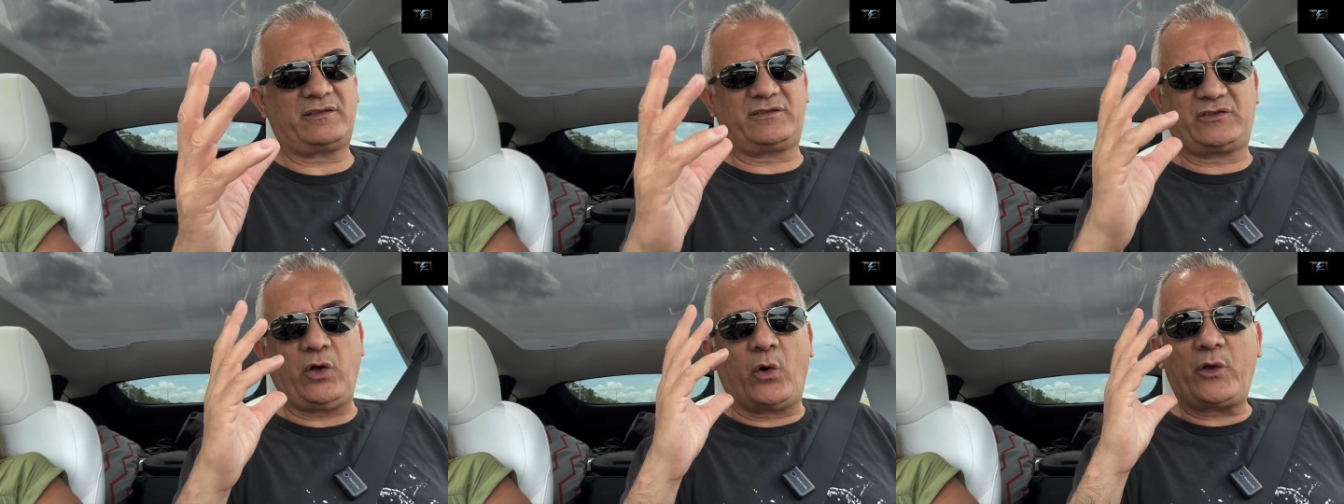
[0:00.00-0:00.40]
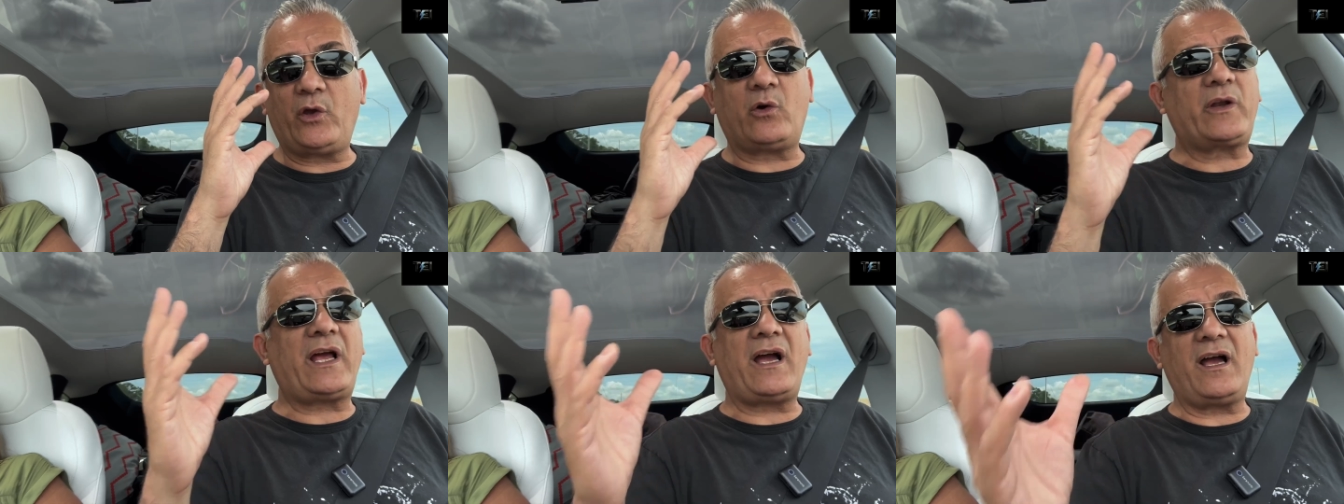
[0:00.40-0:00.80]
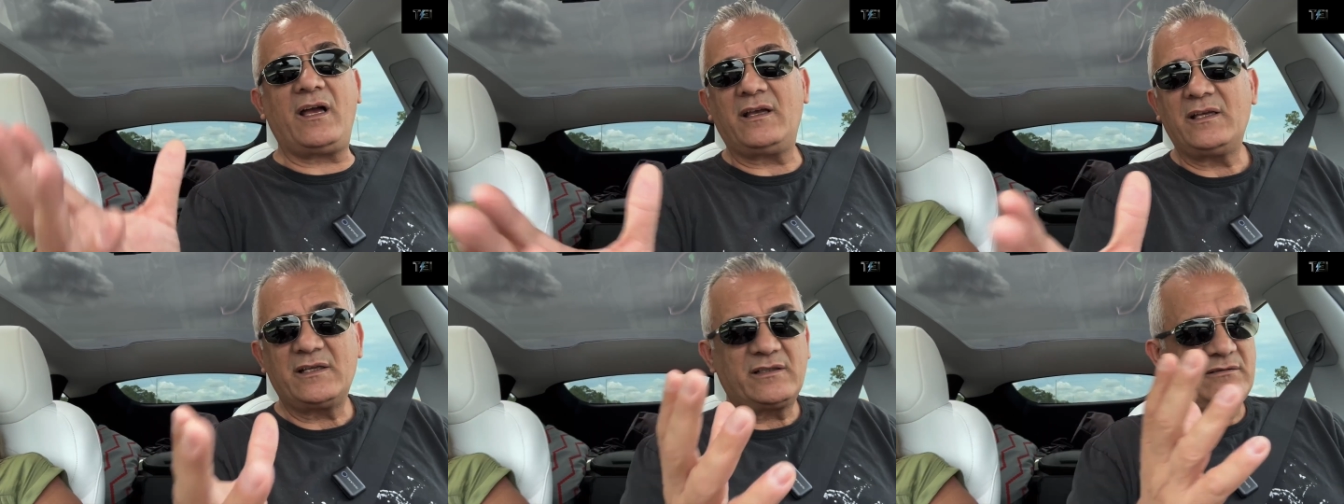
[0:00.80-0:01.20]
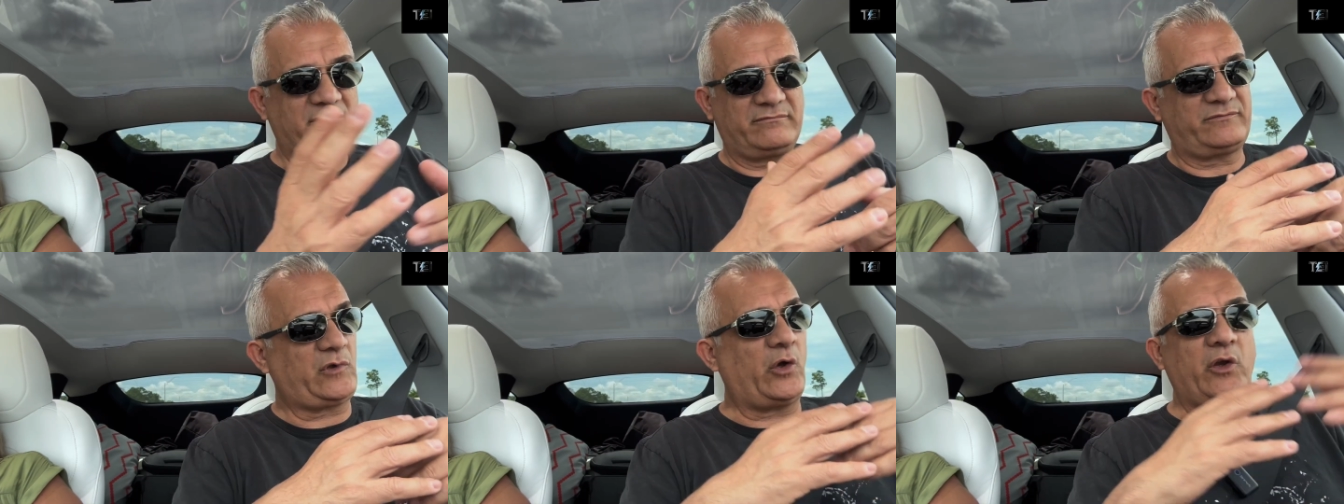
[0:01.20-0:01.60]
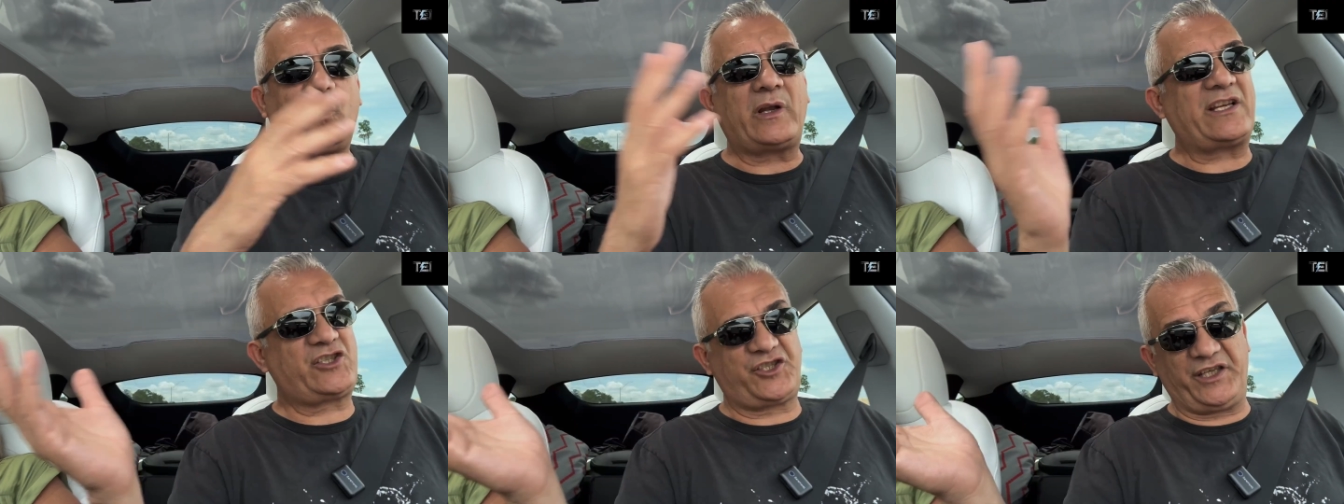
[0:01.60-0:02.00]
Toyota
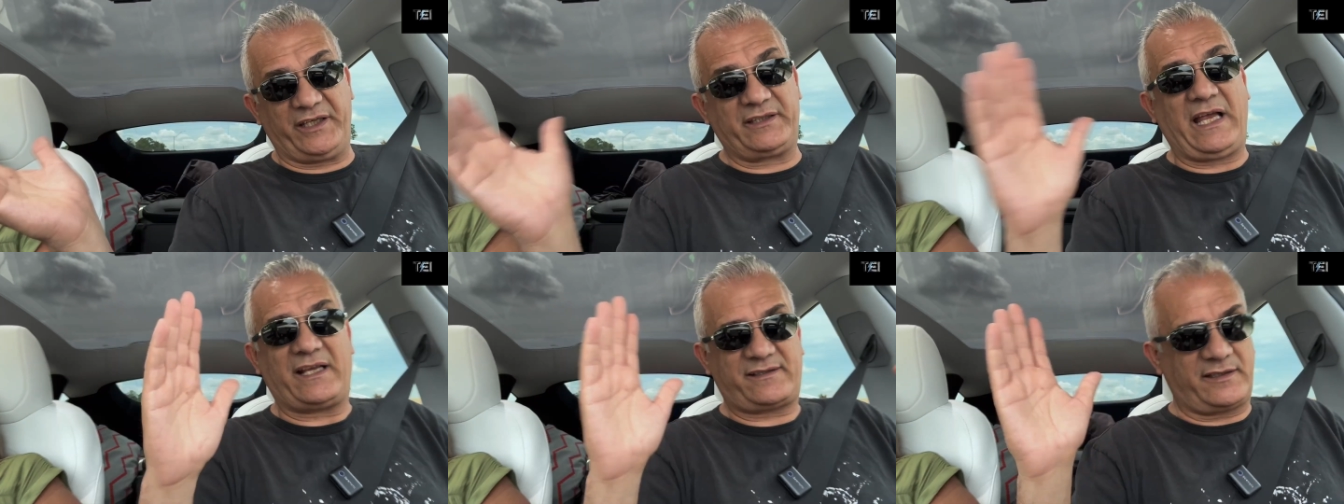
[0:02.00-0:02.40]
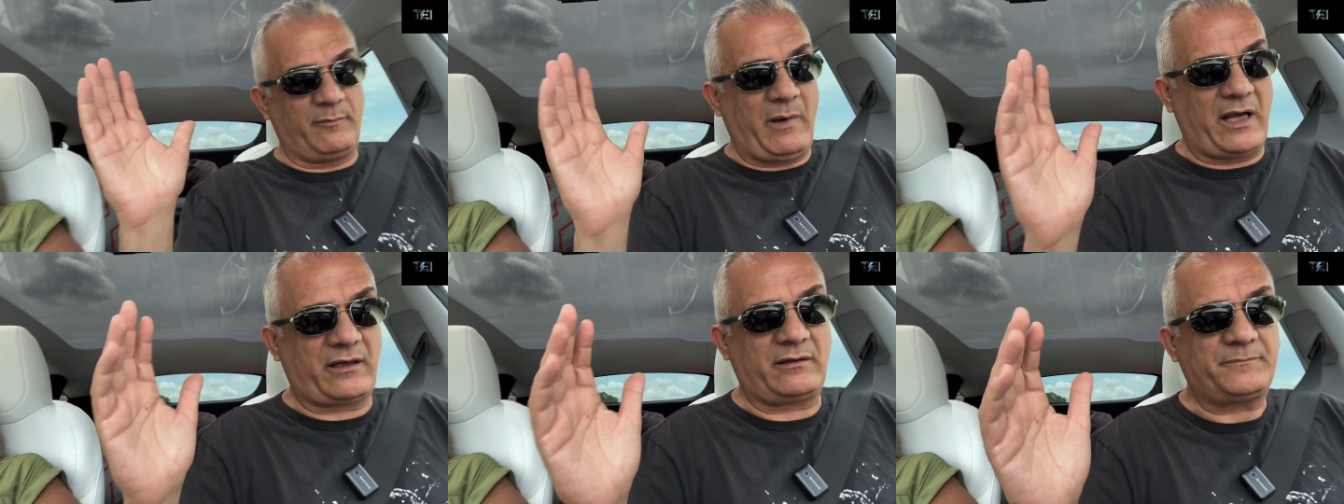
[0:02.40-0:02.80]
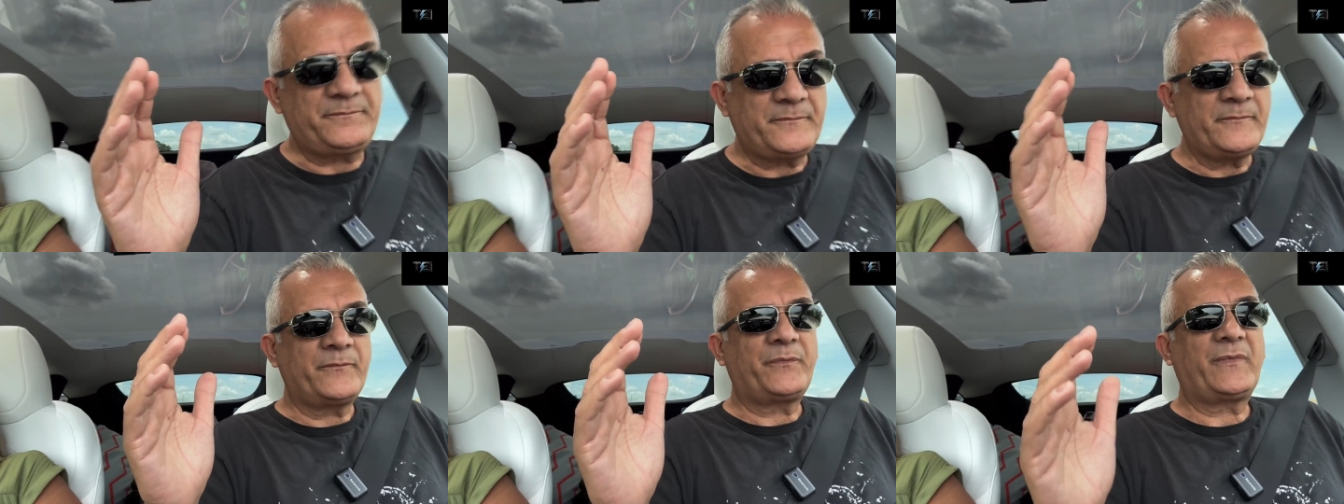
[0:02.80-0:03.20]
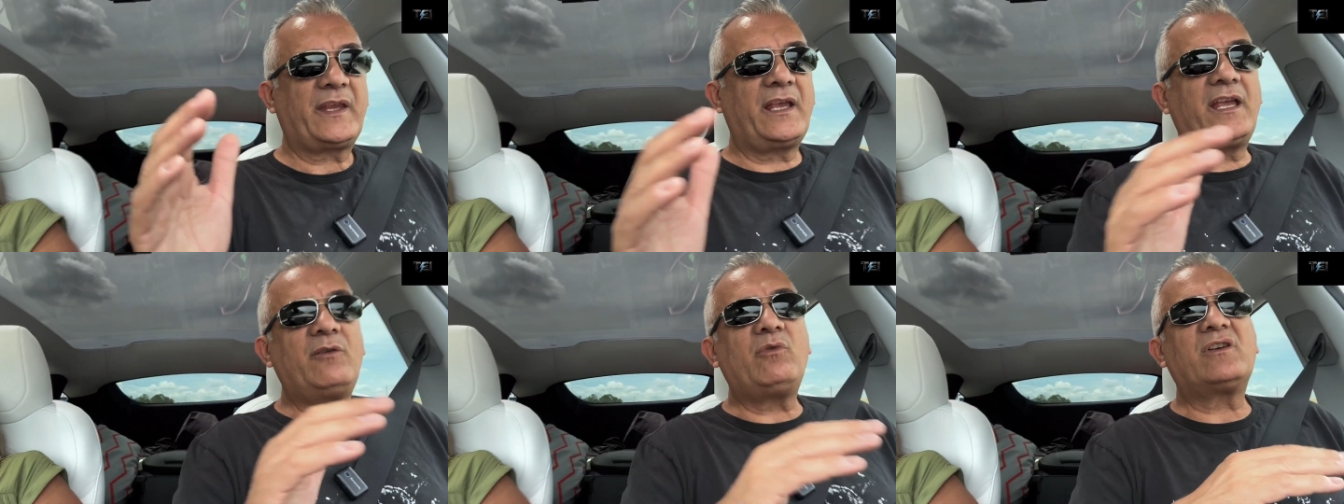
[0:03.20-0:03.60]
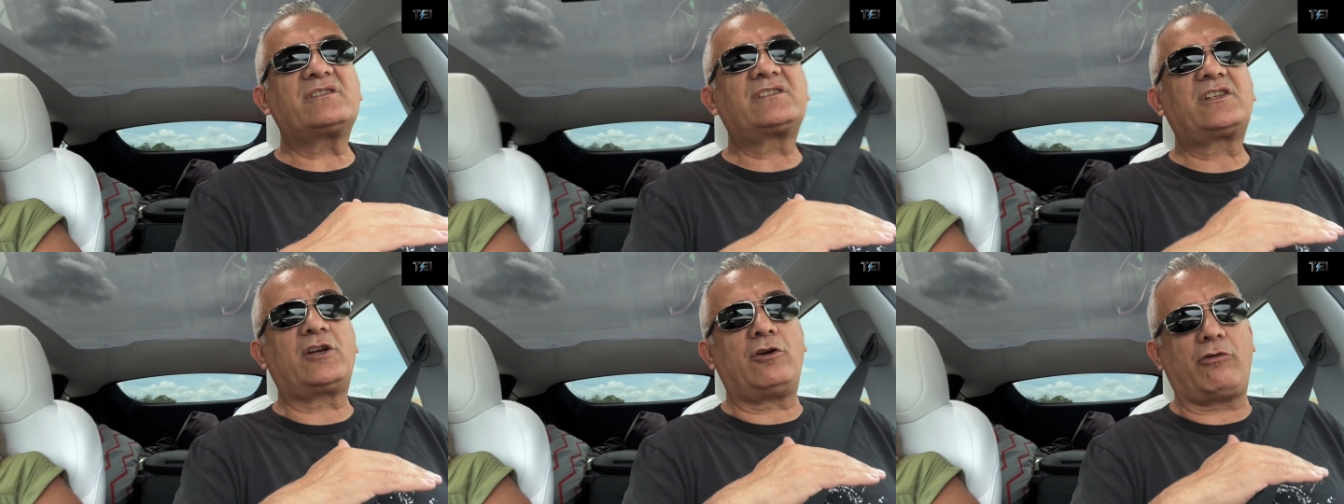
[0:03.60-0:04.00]
shit, that's the model. It
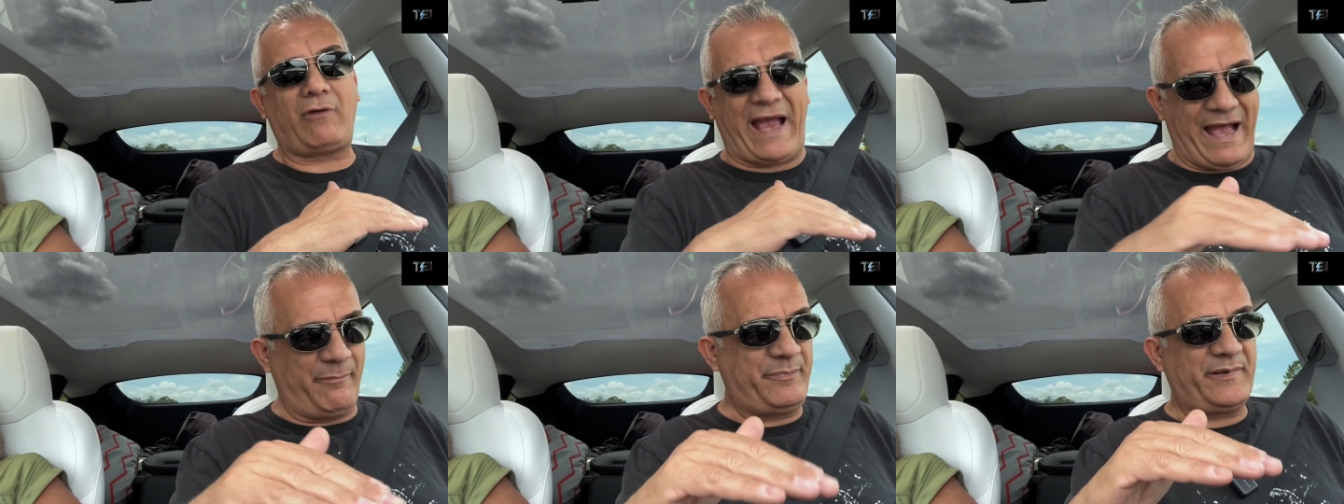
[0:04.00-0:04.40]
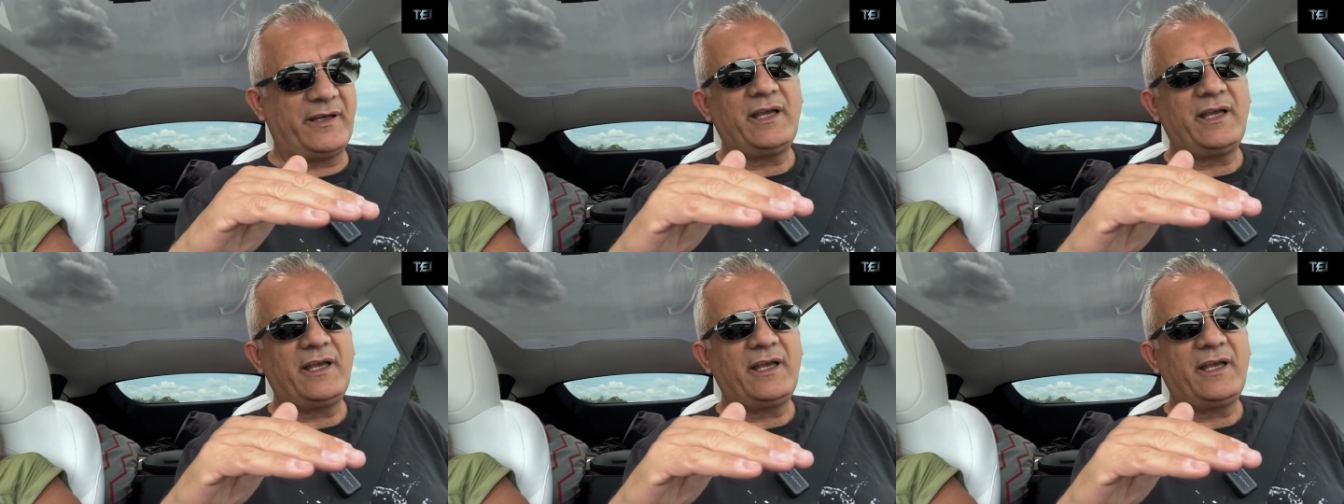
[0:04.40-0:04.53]
was crap.